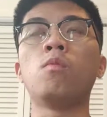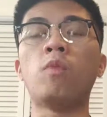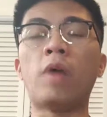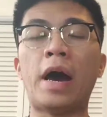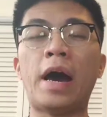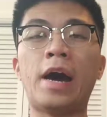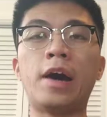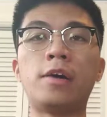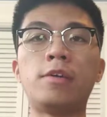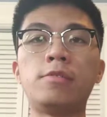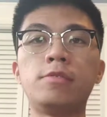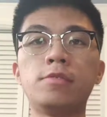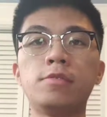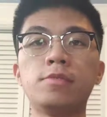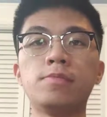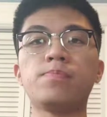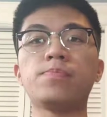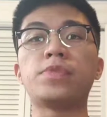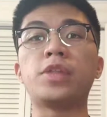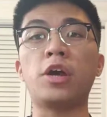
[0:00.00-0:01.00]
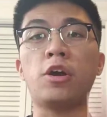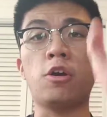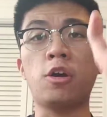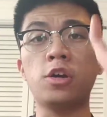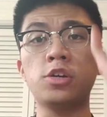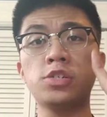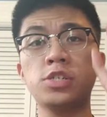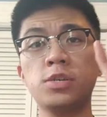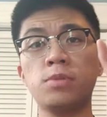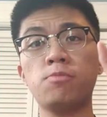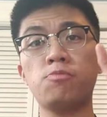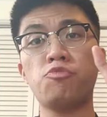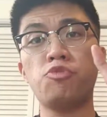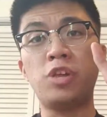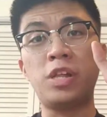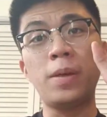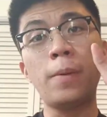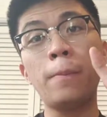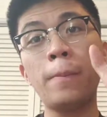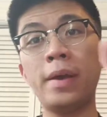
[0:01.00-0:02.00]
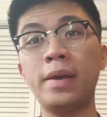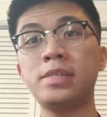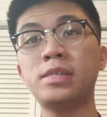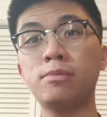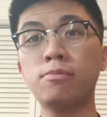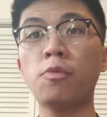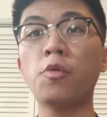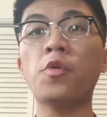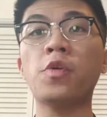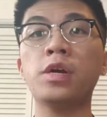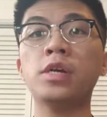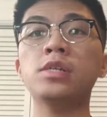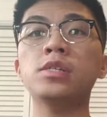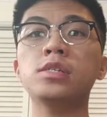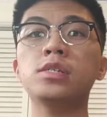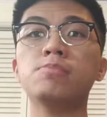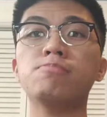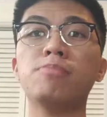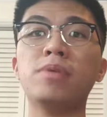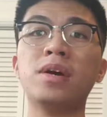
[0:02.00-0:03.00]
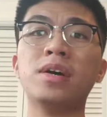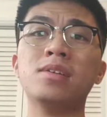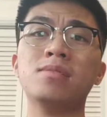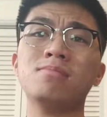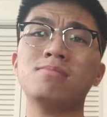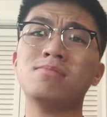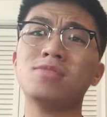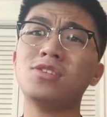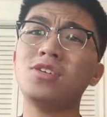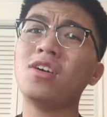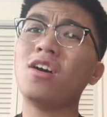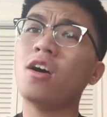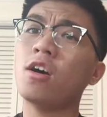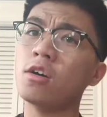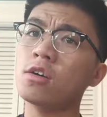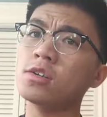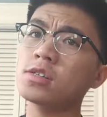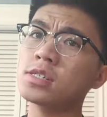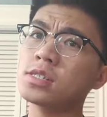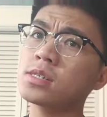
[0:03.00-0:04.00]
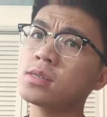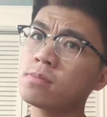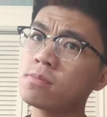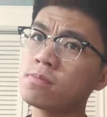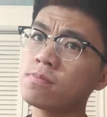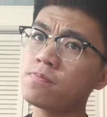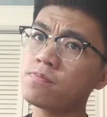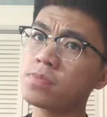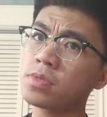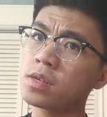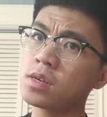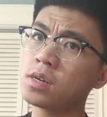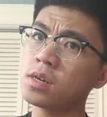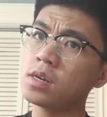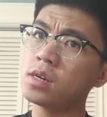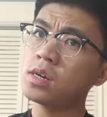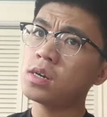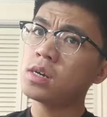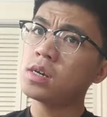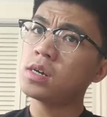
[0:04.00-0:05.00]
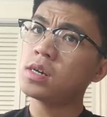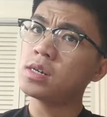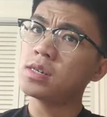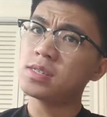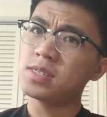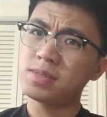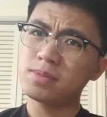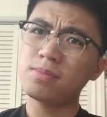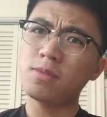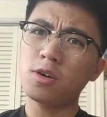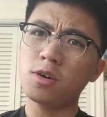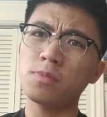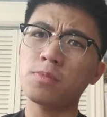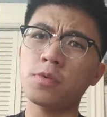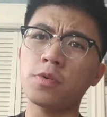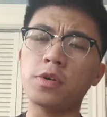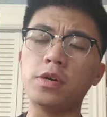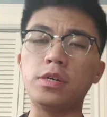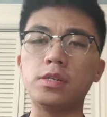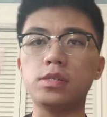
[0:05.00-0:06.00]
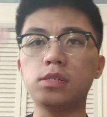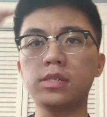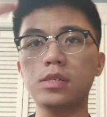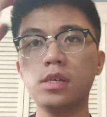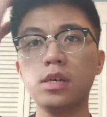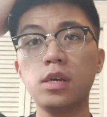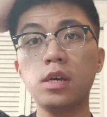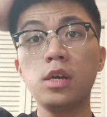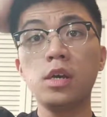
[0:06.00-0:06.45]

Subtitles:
wow, there are some really amazing points, but there are some small points.